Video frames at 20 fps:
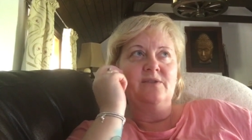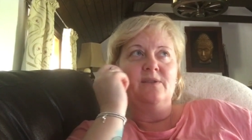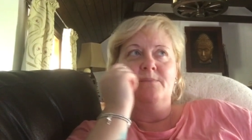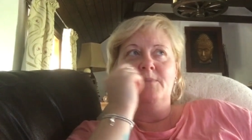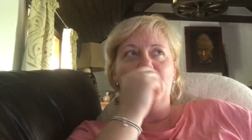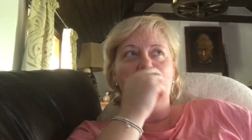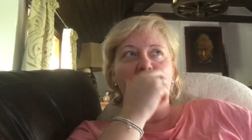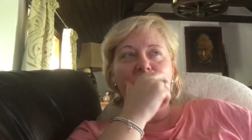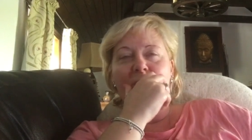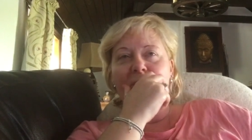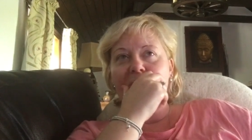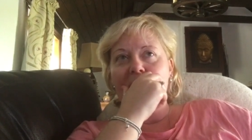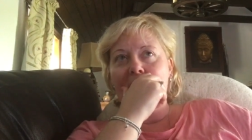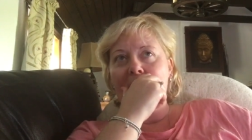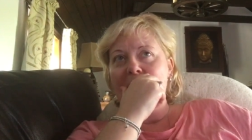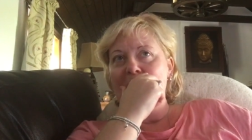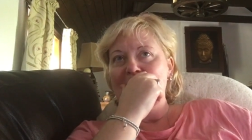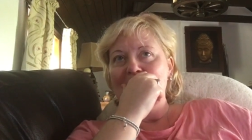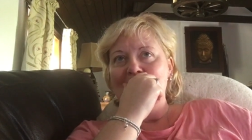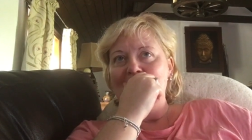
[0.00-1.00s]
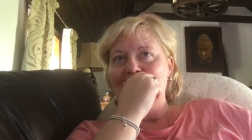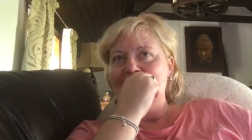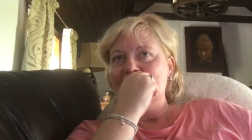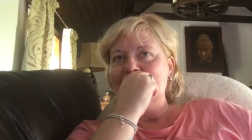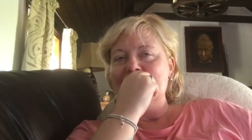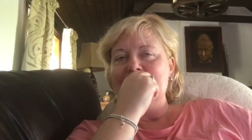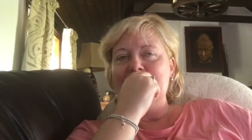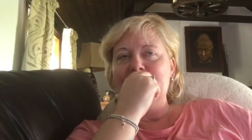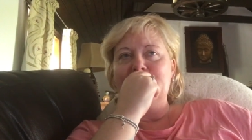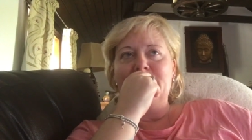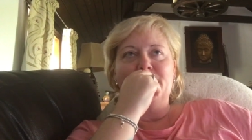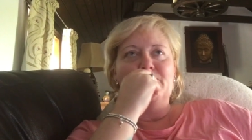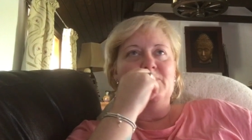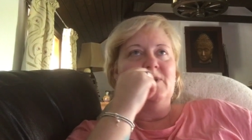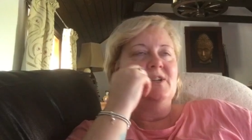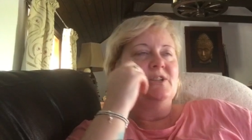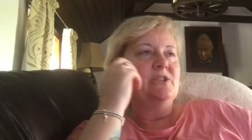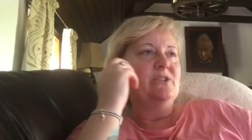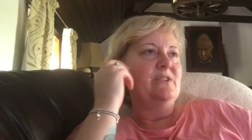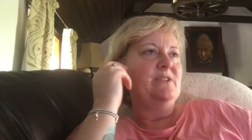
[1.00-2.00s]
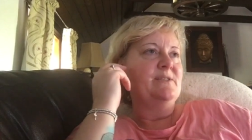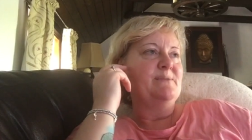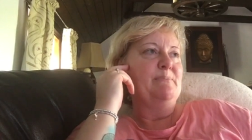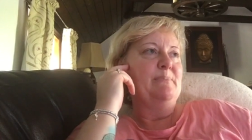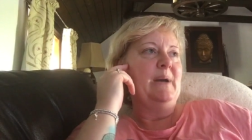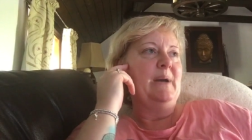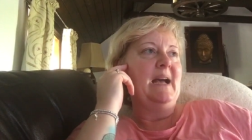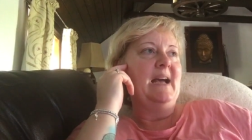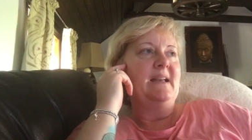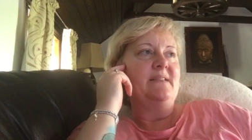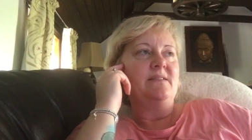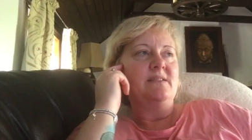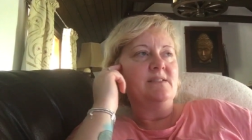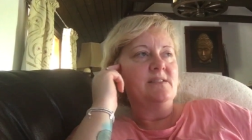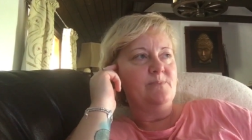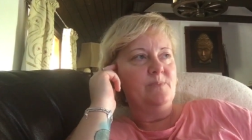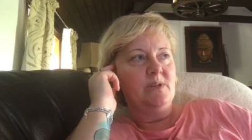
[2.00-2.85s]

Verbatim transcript: At the moment, my vibration is pants,